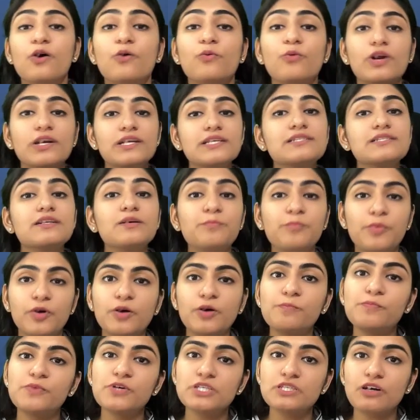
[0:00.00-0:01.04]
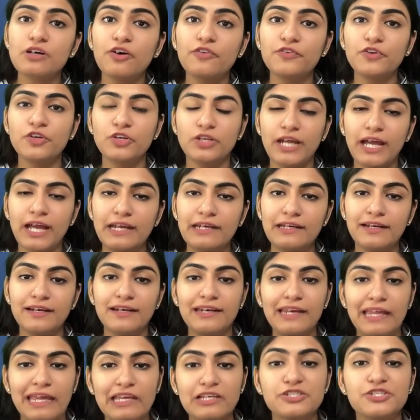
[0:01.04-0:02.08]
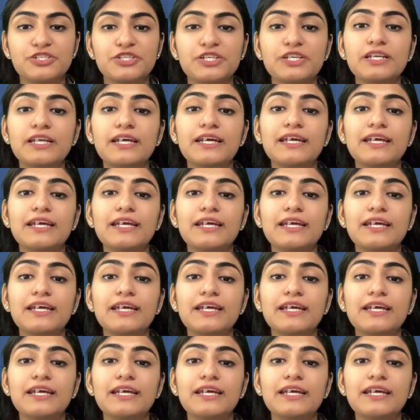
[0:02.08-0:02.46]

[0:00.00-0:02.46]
What is the purpose of United Nation?